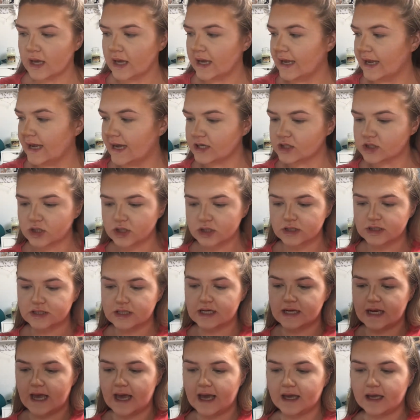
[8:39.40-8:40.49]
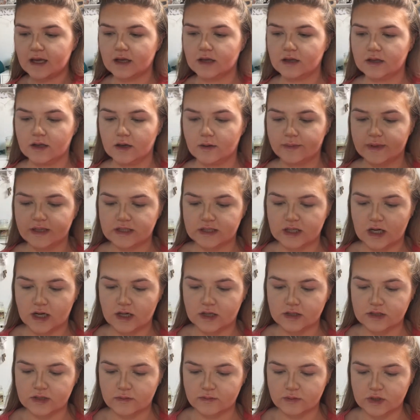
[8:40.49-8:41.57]
He actually does the neck a little bit
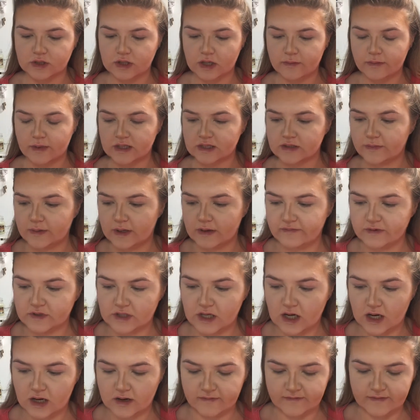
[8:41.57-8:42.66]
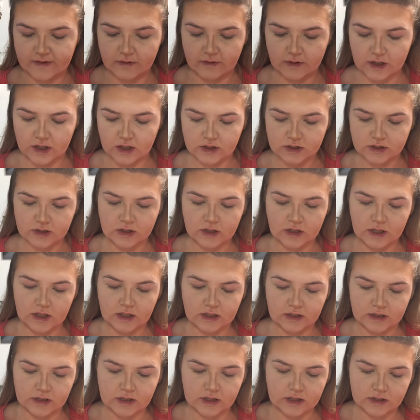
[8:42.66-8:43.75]
darker, so I'm just going to mix a bit of a darker foundation
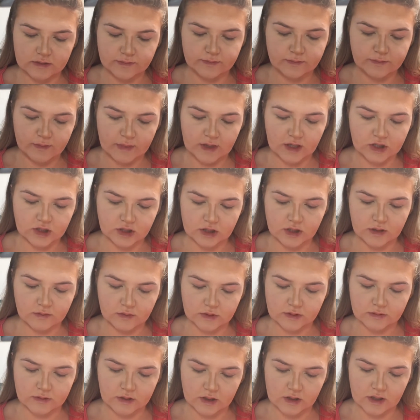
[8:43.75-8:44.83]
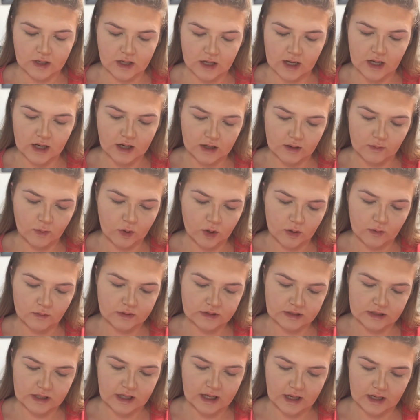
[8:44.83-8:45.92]
into this mixture that we're doing on the neck, and we can
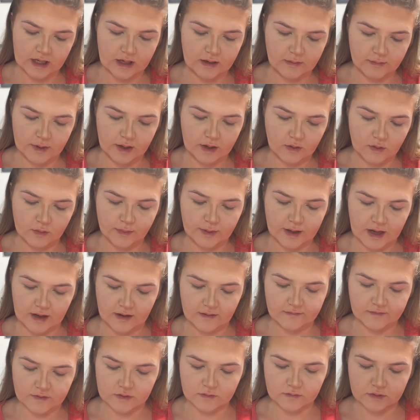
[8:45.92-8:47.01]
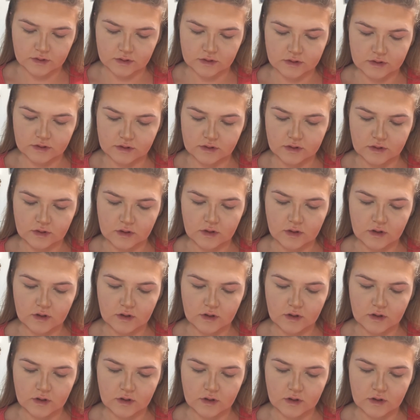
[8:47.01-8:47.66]
always lighten it back up afterwards.